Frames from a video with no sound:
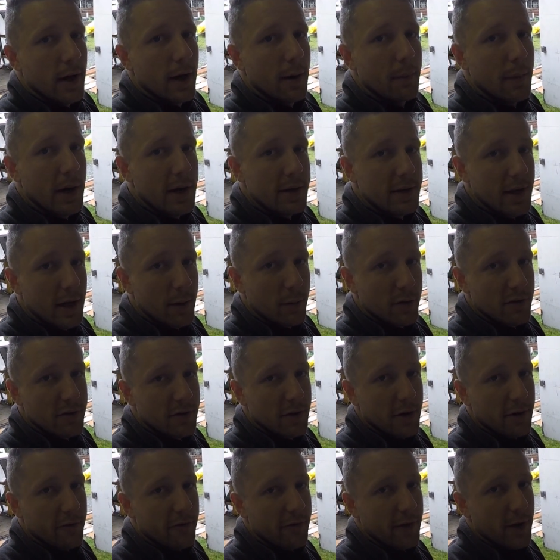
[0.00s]
and my table
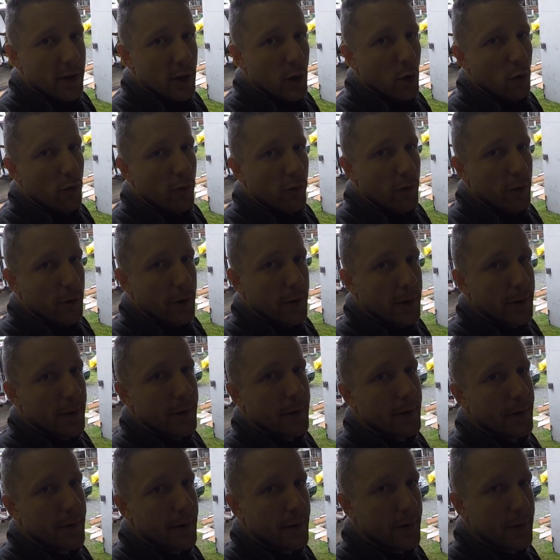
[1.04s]
saw fell over
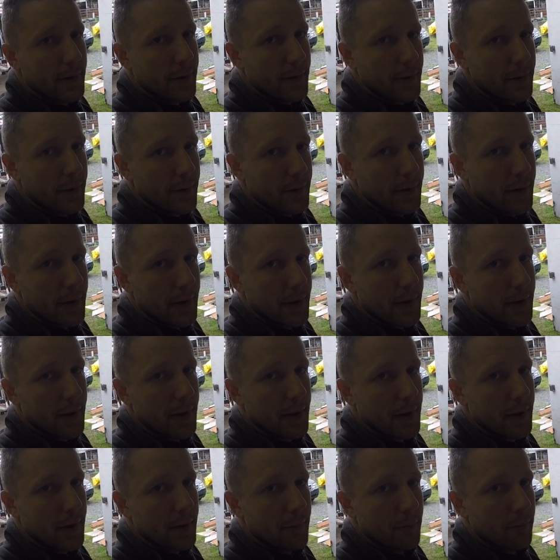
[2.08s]

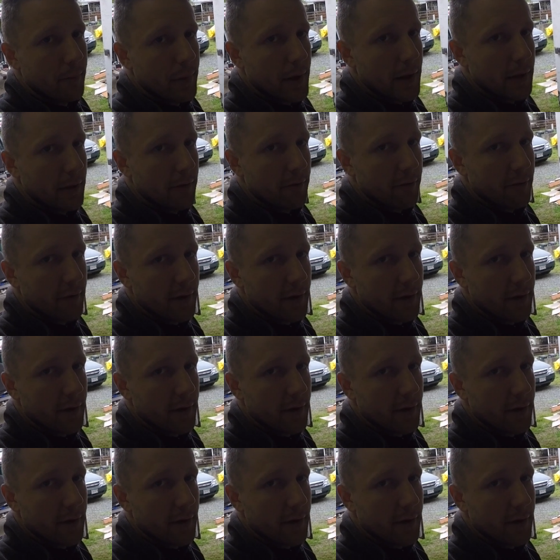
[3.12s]
and bent the